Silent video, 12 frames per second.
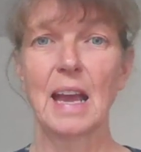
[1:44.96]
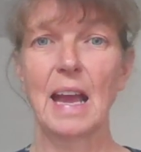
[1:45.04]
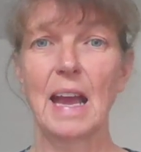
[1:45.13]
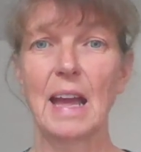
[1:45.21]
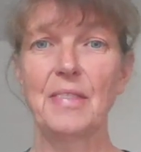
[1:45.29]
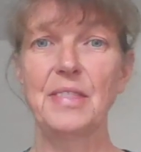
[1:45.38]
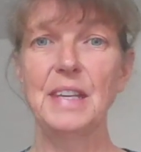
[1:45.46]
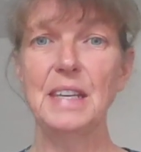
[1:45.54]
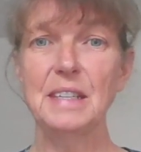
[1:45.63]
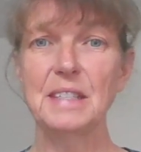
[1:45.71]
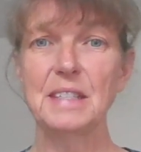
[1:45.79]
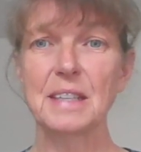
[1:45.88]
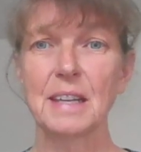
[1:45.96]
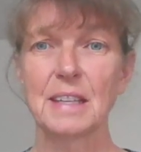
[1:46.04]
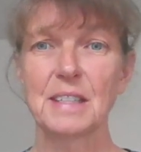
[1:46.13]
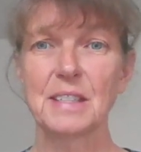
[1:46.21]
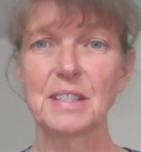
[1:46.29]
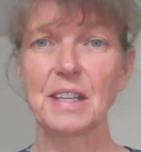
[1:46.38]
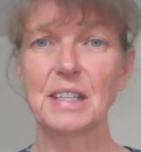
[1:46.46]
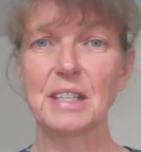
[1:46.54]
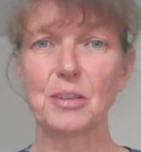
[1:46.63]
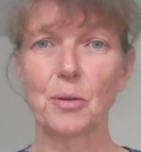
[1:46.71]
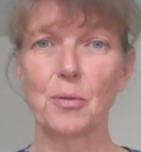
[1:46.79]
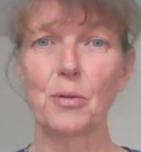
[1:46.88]
And these
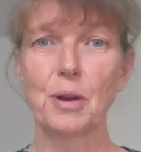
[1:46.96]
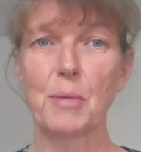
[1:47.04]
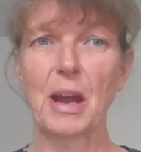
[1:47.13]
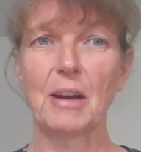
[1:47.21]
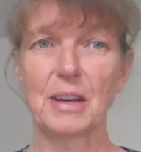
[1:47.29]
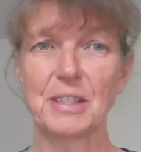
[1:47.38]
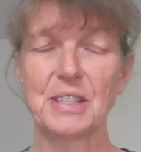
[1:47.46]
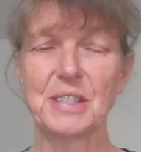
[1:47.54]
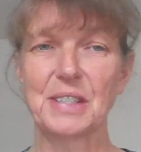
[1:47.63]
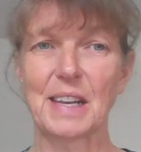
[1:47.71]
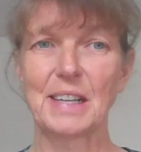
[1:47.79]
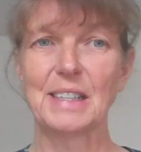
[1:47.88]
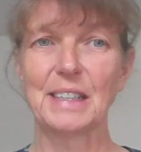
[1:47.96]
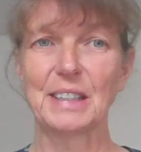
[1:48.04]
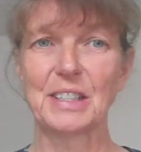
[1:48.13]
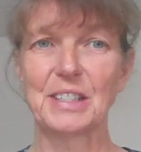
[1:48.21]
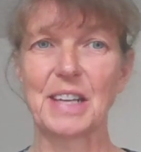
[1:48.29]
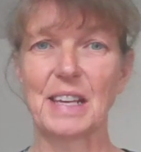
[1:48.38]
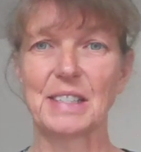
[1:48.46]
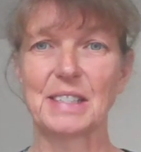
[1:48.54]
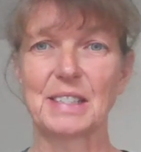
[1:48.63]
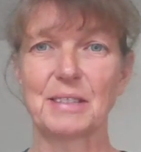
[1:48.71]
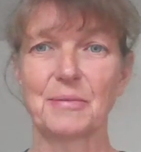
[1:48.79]
studies are all about understanding the test.